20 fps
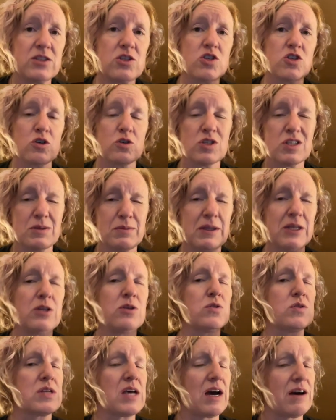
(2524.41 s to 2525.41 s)
So somebody
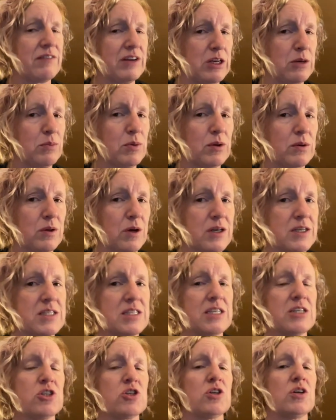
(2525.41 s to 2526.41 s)
who's having a prolonged
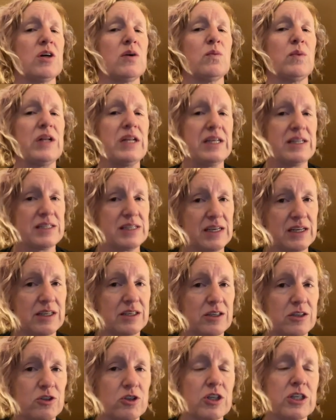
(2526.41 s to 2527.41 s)
seizure and we need to get it
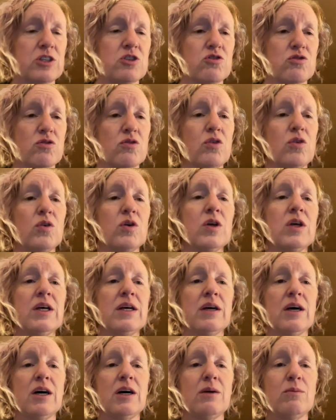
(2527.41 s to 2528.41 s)
under control,
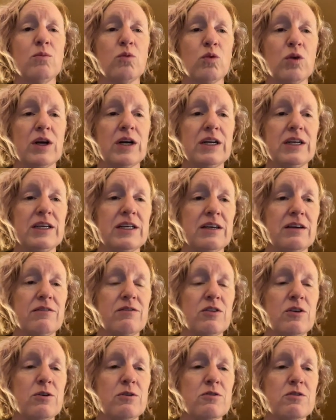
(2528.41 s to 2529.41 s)
we're going to give
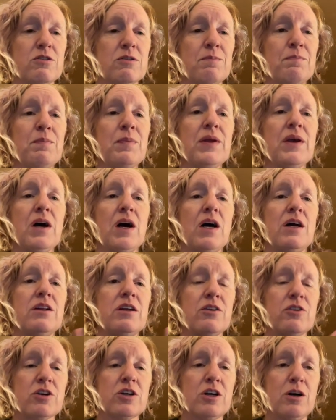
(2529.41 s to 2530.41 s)
those.
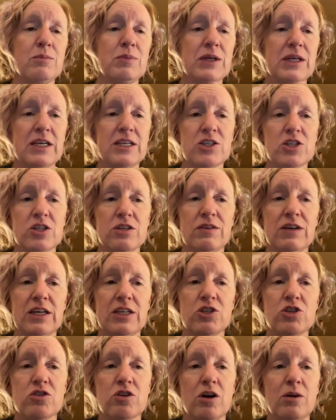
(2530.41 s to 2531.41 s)
Another complication of
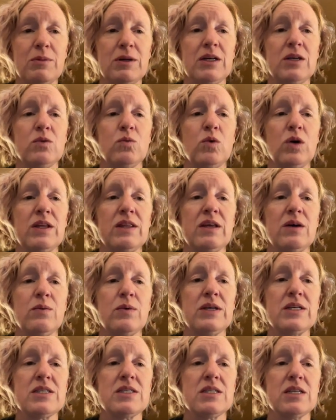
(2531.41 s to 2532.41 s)
head trauma, and one that
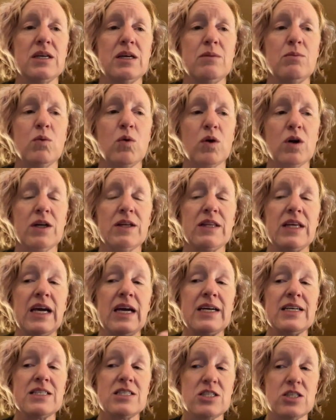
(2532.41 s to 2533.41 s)
we see more in the
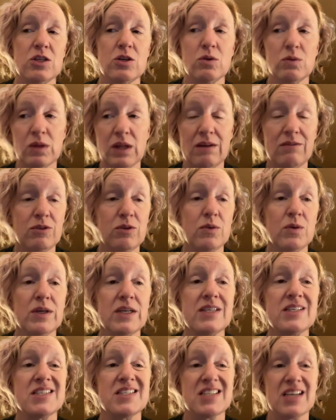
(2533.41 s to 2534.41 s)
ICU level,
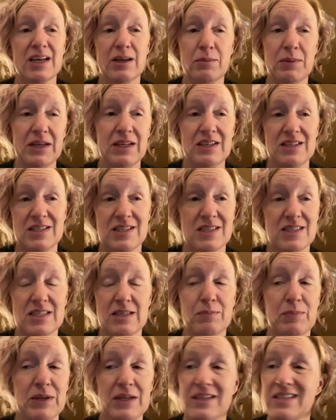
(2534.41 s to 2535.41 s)
is diabetes
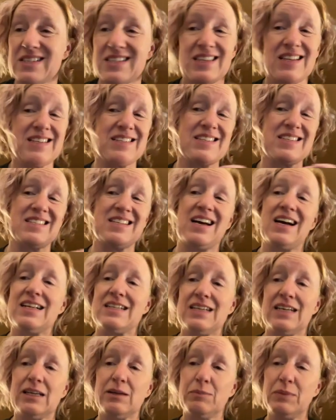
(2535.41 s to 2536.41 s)
insipidus. This is not
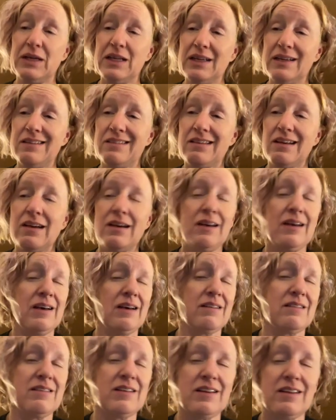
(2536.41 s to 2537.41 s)
diabetes,
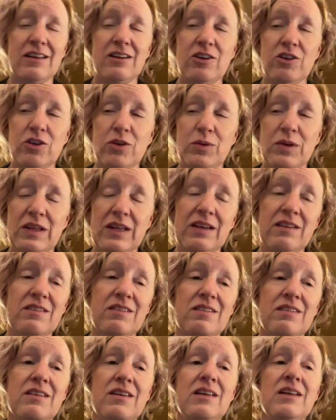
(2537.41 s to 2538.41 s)
has nothing to do with
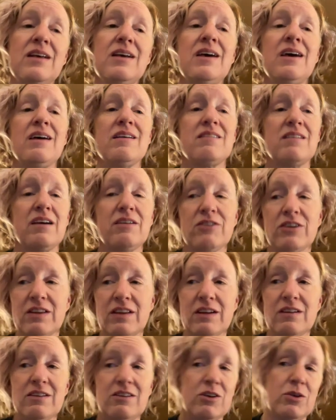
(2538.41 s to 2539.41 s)
insulin, has
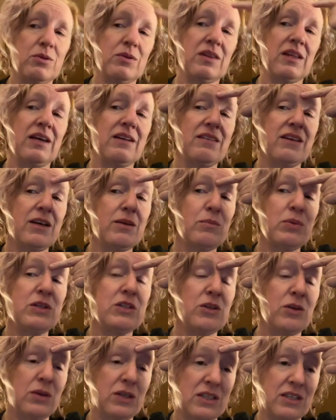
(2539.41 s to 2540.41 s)
everything to do with that dang
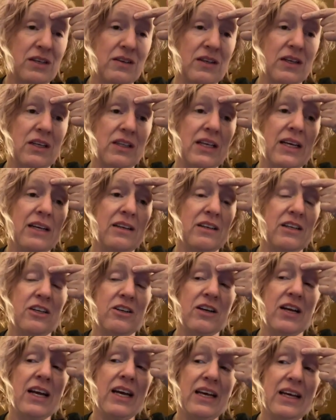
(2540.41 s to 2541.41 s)
pituitary gland in your
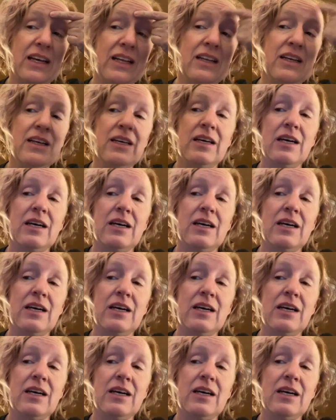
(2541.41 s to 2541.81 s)
head.